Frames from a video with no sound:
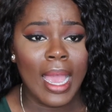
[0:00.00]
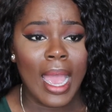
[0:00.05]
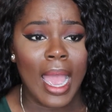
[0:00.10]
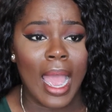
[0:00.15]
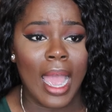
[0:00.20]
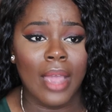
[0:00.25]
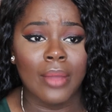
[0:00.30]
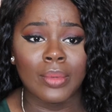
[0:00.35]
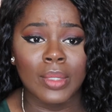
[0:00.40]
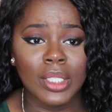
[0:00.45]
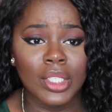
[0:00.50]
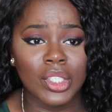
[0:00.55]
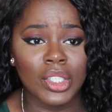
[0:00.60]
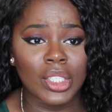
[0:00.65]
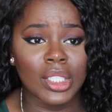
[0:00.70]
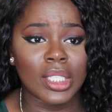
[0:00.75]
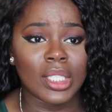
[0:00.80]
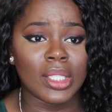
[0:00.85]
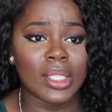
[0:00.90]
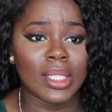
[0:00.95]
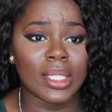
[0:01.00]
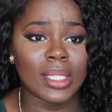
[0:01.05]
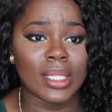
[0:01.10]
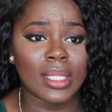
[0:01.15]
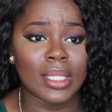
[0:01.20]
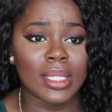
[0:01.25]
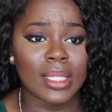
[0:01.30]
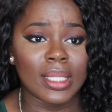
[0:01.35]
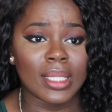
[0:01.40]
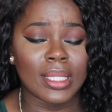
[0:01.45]
I would just
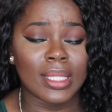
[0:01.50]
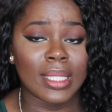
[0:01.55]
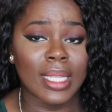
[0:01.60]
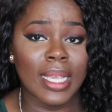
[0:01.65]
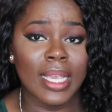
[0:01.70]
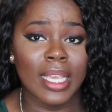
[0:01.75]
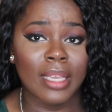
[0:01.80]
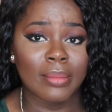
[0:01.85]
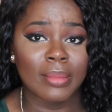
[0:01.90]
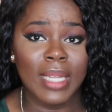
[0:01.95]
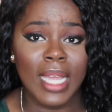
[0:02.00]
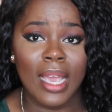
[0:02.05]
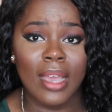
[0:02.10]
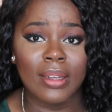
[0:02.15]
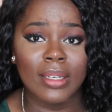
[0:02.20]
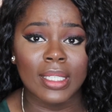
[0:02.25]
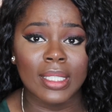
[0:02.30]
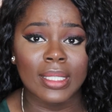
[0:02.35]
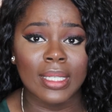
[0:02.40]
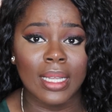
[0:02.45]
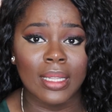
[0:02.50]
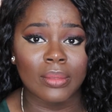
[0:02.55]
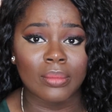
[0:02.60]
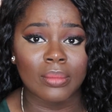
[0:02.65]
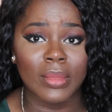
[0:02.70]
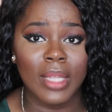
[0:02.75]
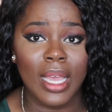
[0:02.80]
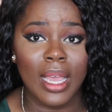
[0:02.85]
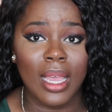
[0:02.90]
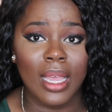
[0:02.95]
sit him down and tell him
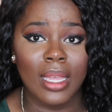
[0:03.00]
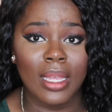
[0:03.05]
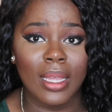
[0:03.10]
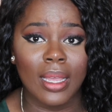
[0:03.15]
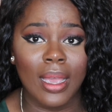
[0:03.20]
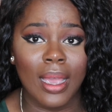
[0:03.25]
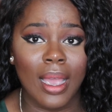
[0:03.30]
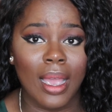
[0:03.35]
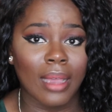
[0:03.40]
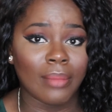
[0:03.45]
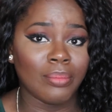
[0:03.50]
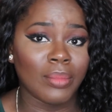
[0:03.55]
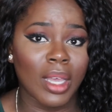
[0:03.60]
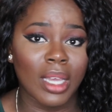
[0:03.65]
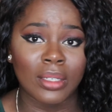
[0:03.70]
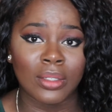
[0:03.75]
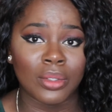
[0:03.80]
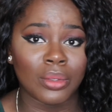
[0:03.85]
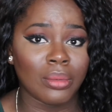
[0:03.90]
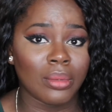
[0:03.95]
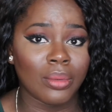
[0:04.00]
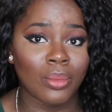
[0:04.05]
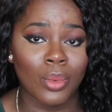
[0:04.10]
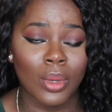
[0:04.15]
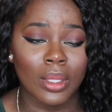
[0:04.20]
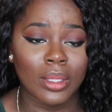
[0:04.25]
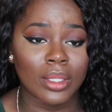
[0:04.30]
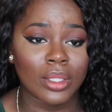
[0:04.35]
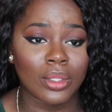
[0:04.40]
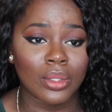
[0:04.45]
that I'm not doing
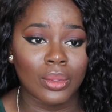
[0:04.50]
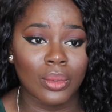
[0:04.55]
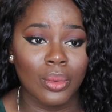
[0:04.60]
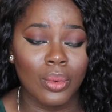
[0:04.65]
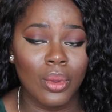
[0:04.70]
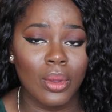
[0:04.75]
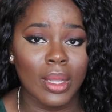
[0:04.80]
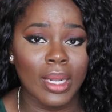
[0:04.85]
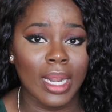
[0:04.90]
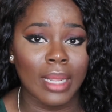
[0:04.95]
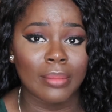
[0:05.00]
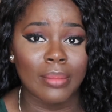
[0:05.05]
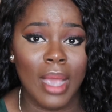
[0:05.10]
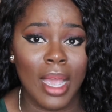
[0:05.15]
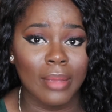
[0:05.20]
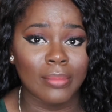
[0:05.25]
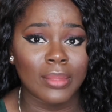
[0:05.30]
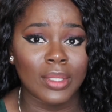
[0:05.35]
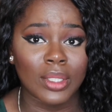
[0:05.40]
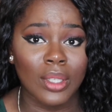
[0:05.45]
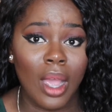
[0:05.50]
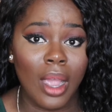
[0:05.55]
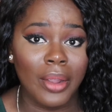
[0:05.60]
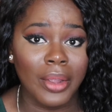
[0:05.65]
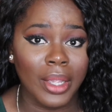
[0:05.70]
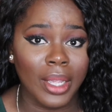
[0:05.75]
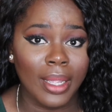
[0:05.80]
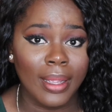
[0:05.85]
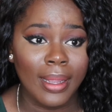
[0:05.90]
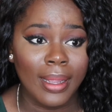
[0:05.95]
well in school and I'm
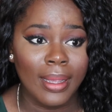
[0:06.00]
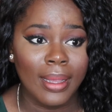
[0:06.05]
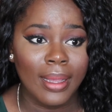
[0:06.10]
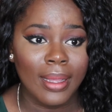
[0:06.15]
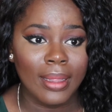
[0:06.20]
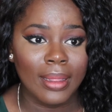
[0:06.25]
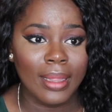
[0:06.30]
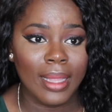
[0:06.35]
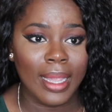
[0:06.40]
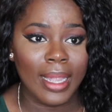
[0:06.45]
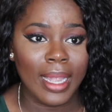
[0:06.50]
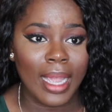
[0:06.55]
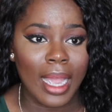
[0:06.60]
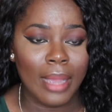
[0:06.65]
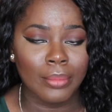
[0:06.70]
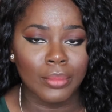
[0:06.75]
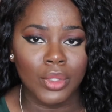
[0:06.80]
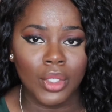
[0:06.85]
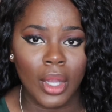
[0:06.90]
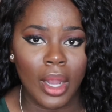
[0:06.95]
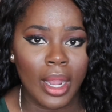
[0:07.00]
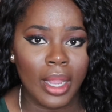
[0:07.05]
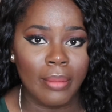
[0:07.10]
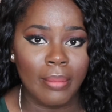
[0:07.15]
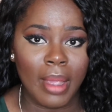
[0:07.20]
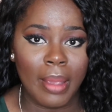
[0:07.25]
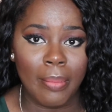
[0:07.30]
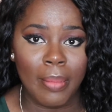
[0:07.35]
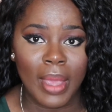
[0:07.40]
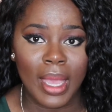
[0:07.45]
sorry. Like, I'm trying
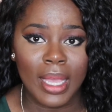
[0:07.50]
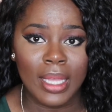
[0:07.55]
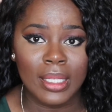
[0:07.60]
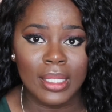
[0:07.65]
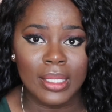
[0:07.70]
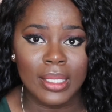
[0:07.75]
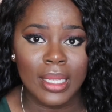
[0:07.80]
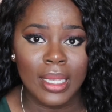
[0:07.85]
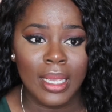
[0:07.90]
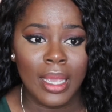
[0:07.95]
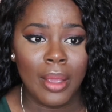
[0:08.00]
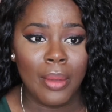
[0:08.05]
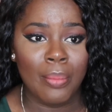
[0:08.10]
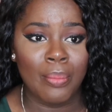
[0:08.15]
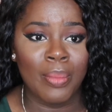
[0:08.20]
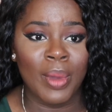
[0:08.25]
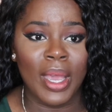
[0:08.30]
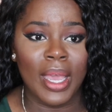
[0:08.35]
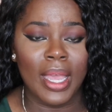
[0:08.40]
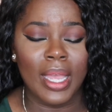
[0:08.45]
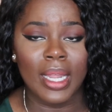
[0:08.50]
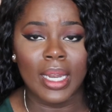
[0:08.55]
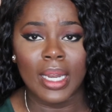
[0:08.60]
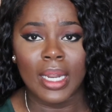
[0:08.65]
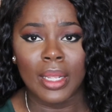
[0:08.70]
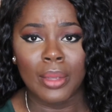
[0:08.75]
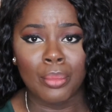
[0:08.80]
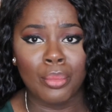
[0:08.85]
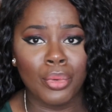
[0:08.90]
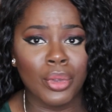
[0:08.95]
my best, but
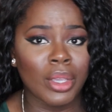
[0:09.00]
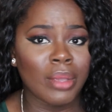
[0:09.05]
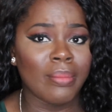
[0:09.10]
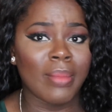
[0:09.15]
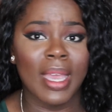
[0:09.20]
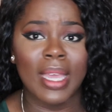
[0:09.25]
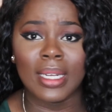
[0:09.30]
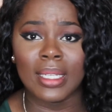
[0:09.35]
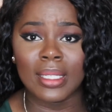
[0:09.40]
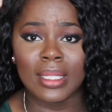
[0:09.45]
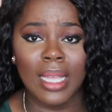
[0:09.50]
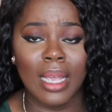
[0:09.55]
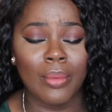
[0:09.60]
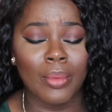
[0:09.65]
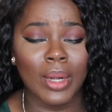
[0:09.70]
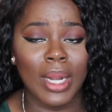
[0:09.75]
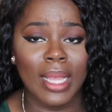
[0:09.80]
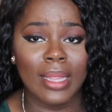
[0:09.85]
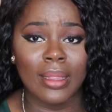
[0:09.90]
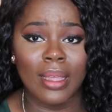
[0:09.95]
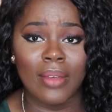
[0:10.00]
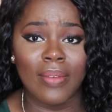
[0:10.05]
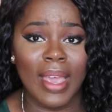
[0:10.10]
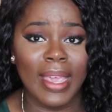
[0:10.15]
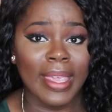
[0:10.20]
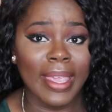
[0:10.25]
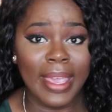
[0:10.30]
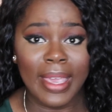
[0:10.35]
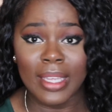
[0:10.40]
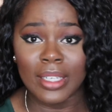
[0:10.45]
pre-med is not what I love. I
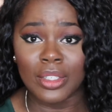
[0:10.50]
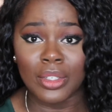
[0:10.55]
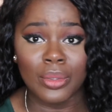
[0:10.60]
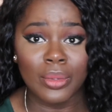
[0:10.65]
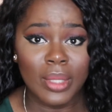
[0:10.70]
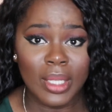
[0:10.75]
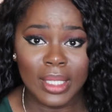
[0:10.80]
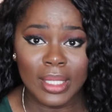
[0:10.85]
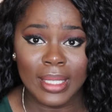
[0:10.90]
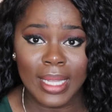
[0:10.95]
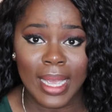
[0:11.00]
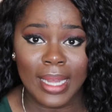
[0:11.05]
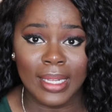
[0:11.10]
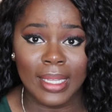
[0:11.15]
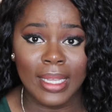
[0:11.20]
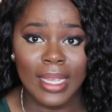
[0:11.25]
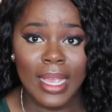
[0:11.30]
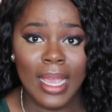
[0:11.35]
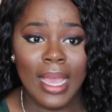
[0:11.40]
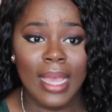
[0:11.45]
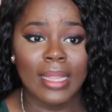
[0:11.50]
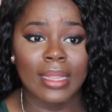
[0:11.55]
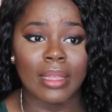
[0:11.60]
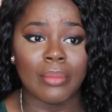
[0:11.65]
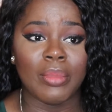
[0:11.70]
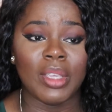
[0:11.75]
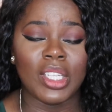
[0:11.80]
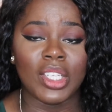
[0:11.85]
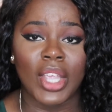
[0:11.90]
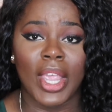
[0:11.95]
can't do this, Daddy. Let
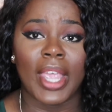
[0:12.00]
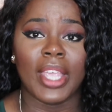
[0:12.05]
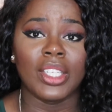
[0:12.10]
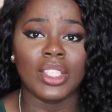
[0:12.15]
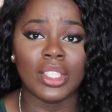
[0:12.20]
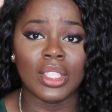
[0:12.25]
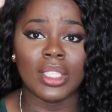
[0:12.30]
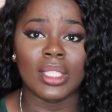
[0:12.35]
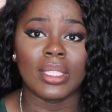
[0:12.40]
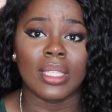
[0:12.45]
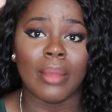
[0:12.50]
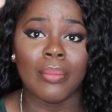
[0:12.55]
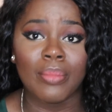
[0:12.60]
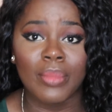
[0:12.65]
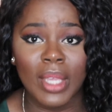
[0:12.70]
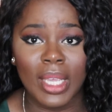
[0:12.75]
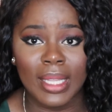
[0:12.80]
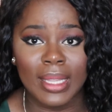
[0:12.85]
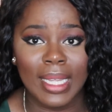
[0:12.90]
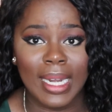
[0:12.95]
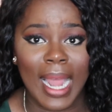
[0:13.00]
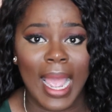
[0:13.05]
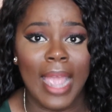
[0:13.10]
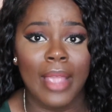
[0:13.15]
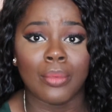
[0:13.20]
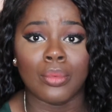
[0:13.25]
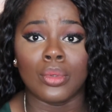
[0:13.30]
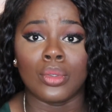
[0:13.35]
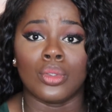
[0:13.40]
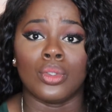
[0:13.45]
me change to something that I
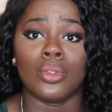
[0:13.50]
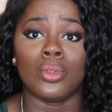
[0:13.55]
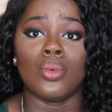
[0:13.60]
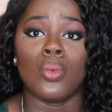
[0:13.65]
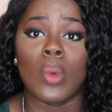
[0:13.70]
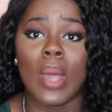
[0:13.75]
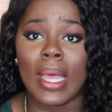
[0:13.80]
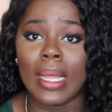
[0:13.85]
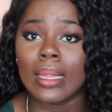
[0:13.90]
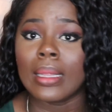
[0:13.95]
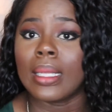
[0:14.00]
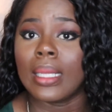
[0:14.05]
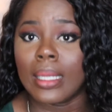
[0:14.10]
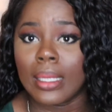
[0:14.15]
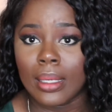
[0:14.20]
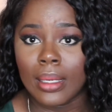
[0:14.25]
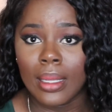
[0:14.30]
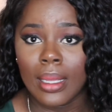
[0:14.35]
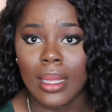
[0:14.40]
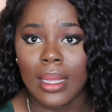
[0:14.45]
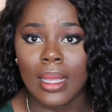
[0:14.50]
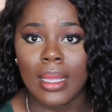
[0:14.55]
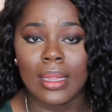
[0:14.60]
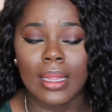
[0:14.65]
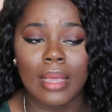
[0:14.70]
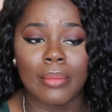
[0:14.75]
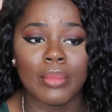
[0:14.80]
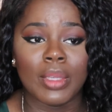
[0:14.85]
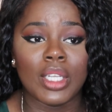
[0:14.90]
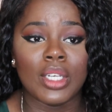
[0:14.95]
will do well in.
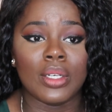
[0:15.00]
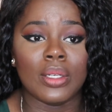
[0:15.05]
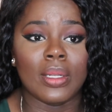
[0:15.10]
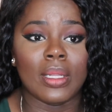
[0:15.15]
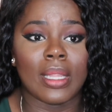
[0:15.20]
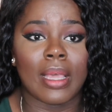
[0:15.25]
Let me